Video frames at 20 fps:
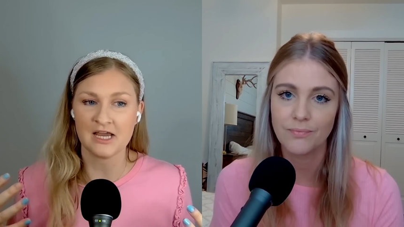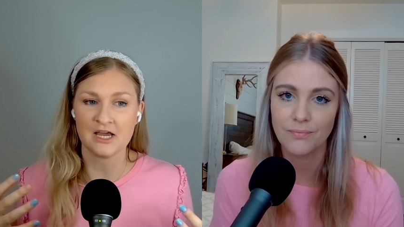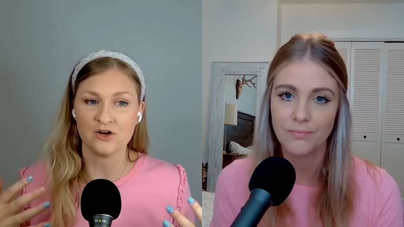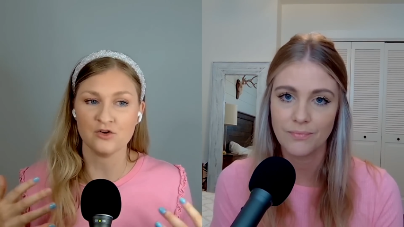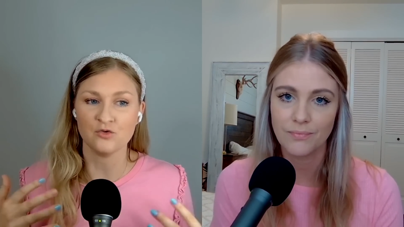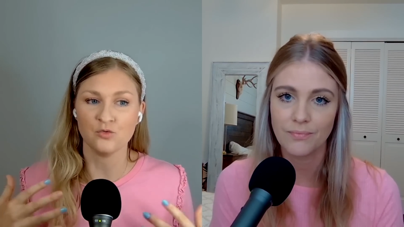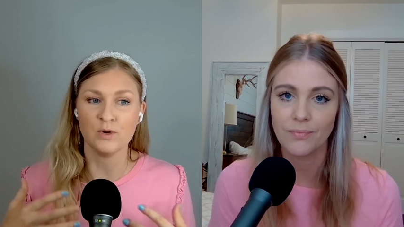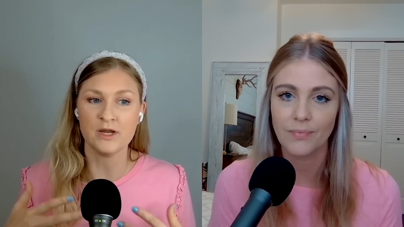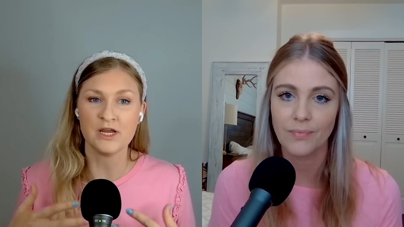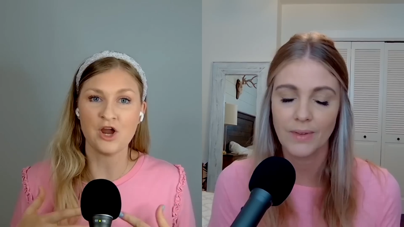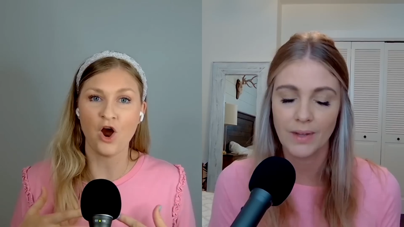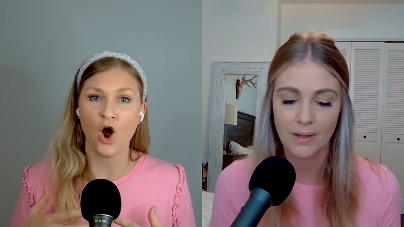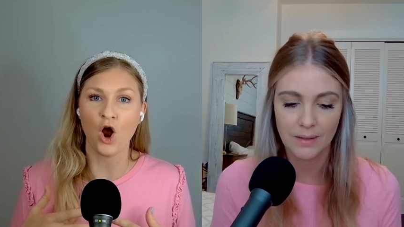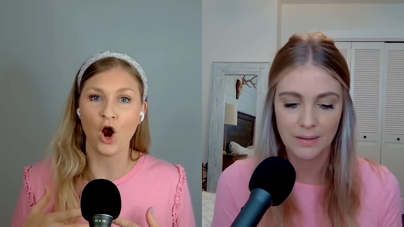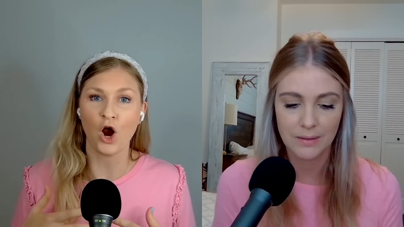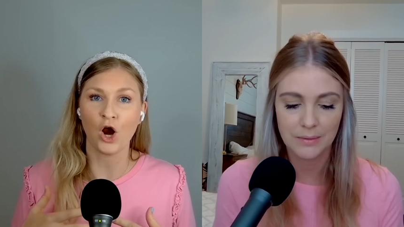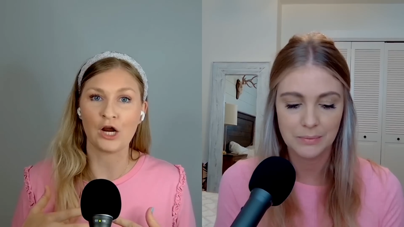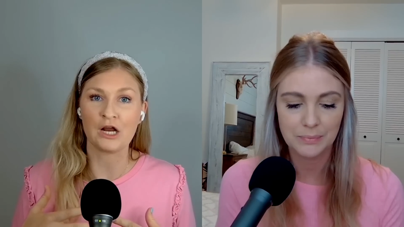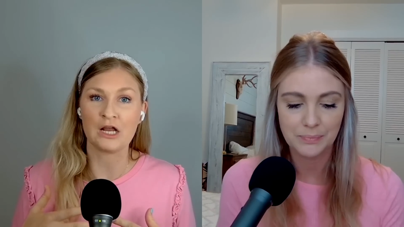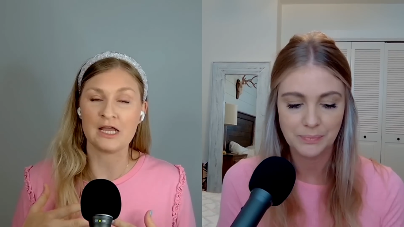Speaker 1: and we
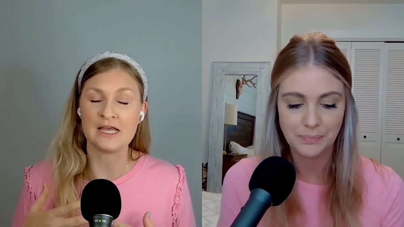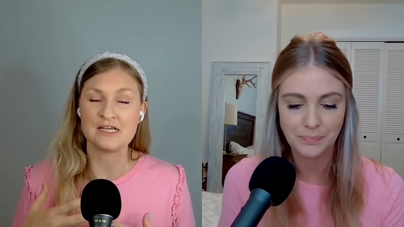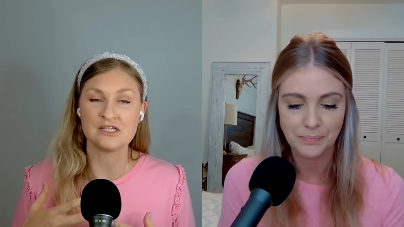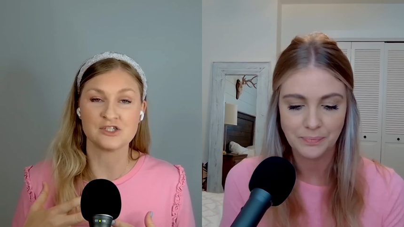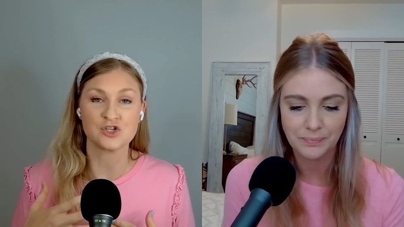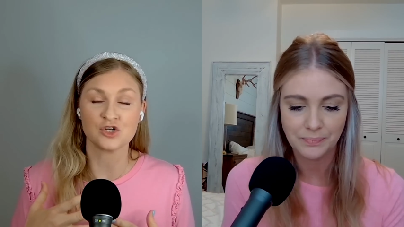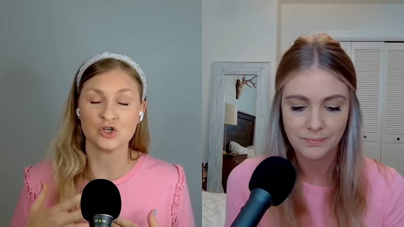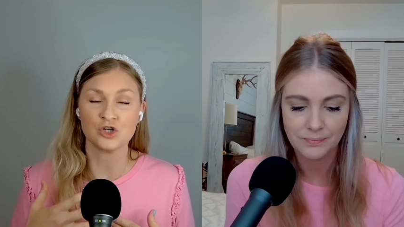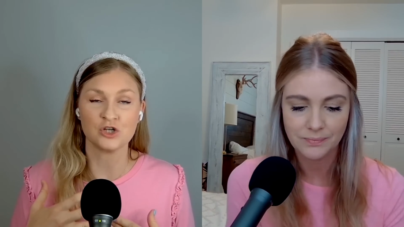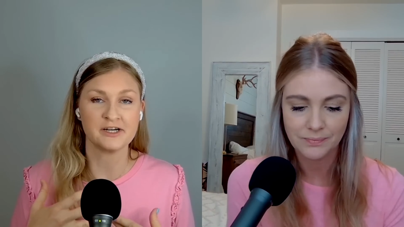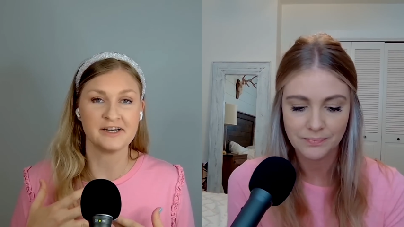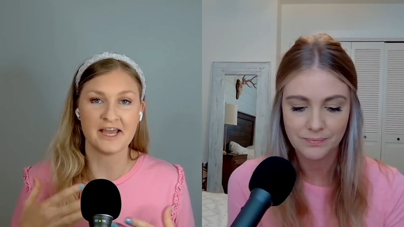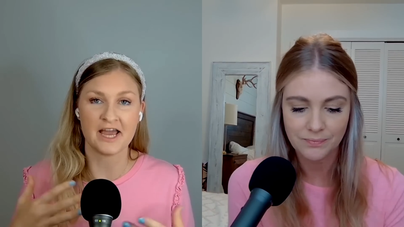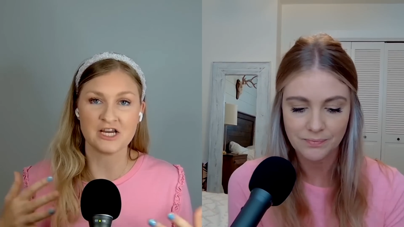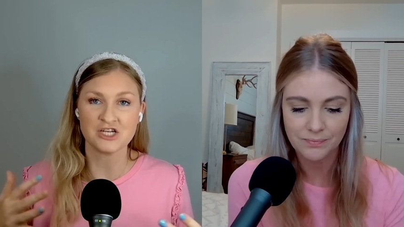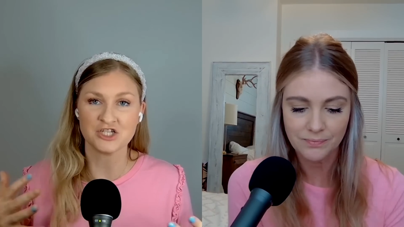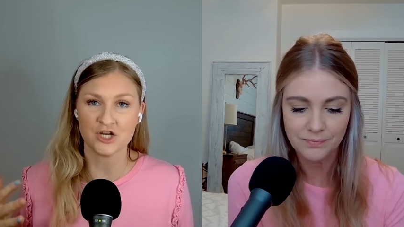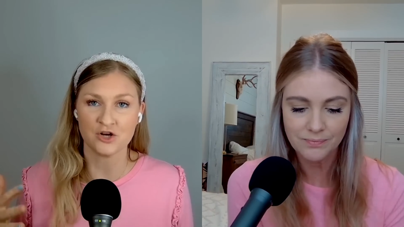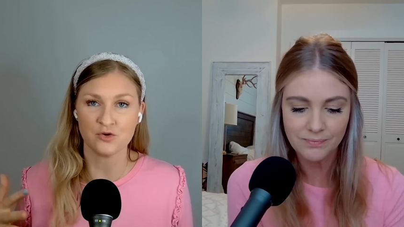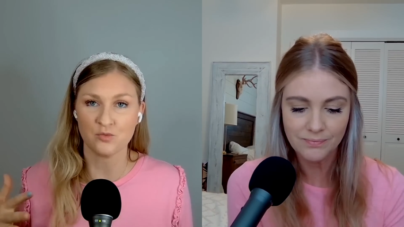are his
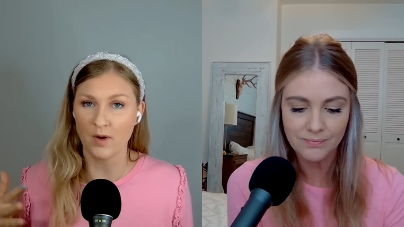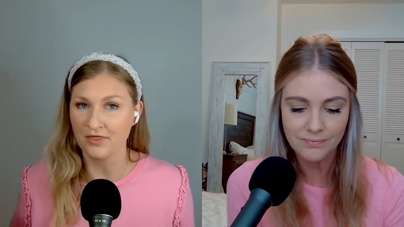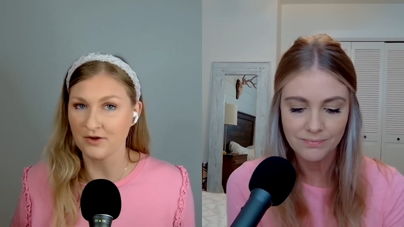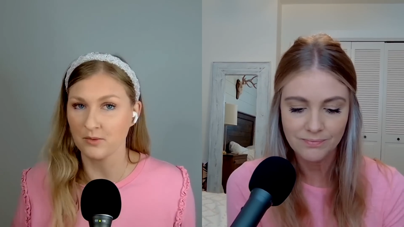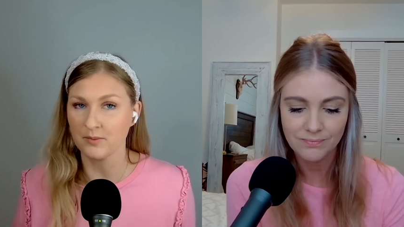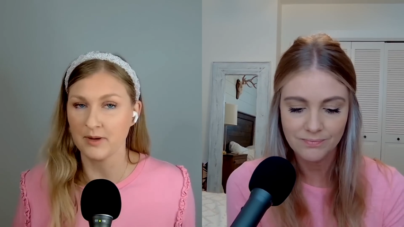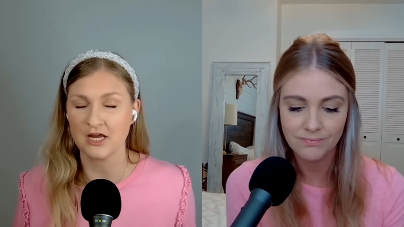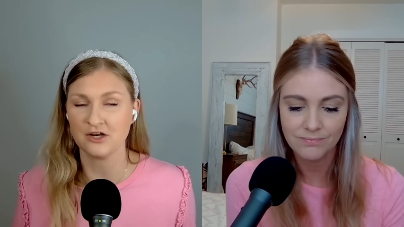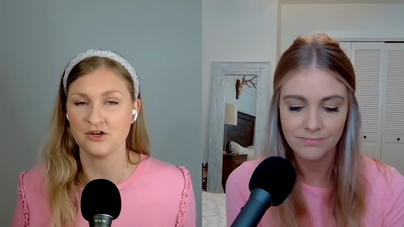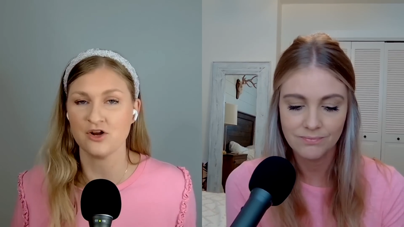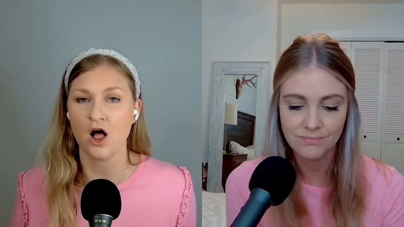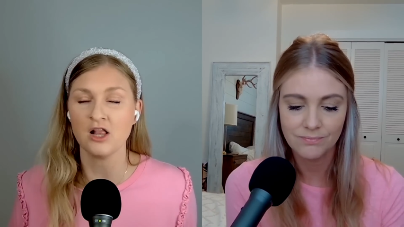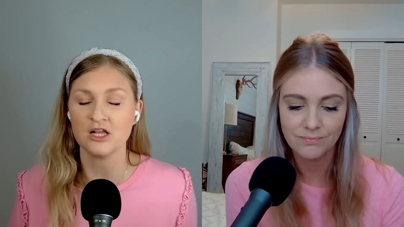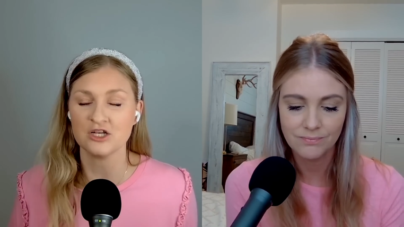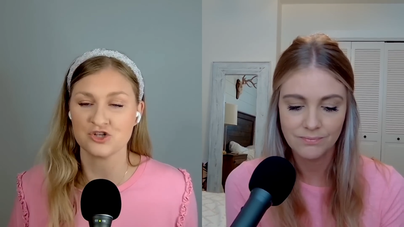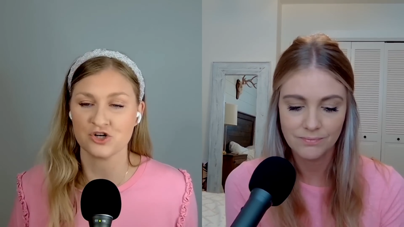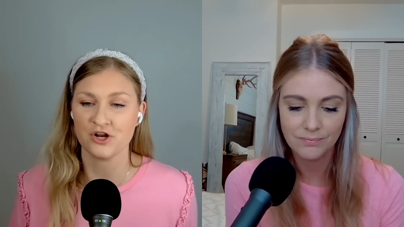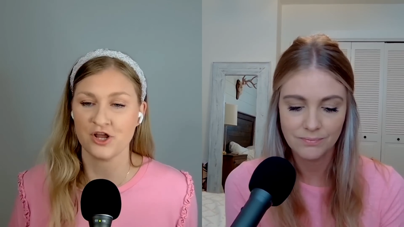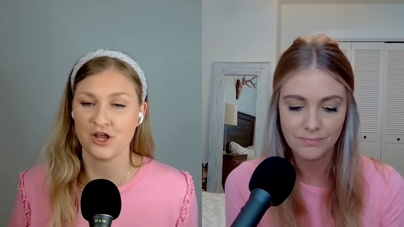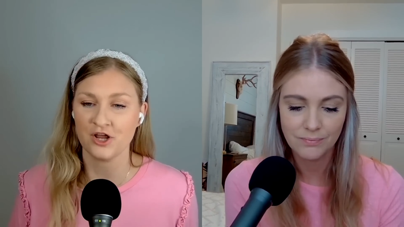creation, whether we
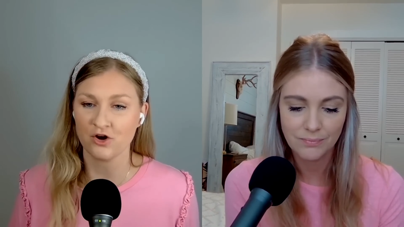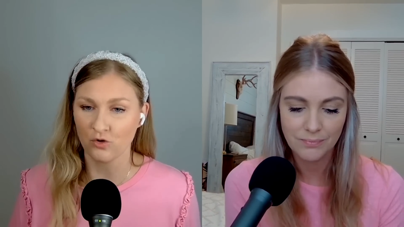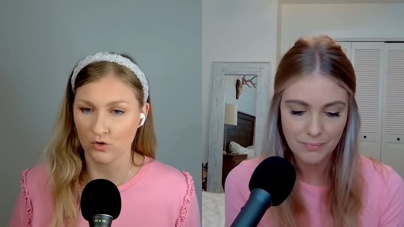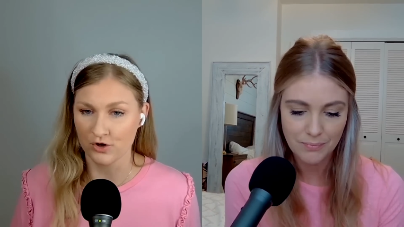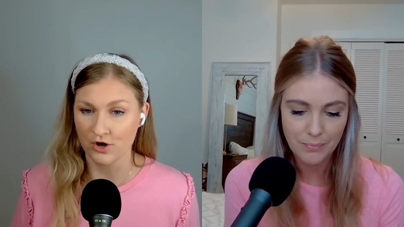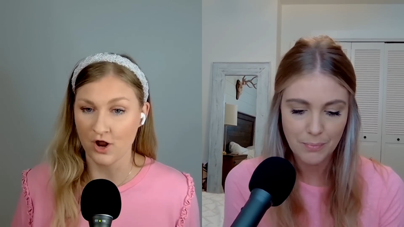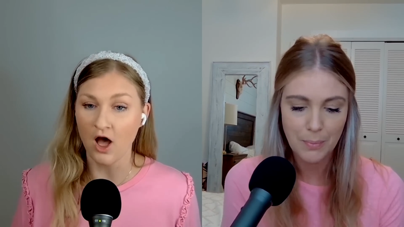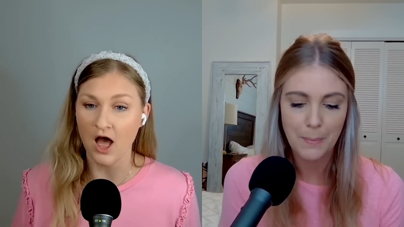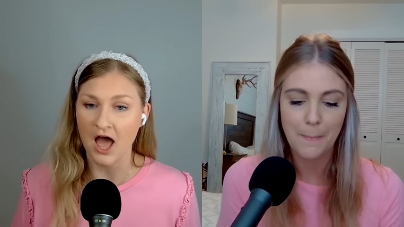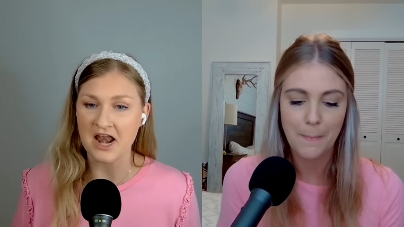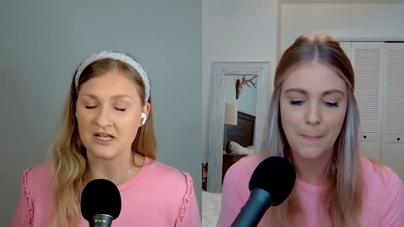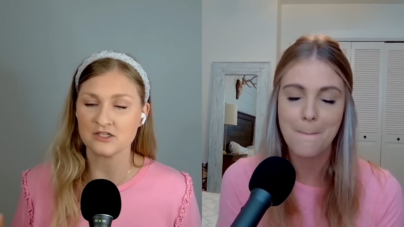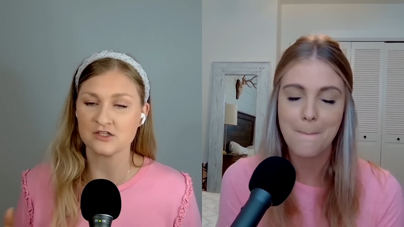acknowledge it or not.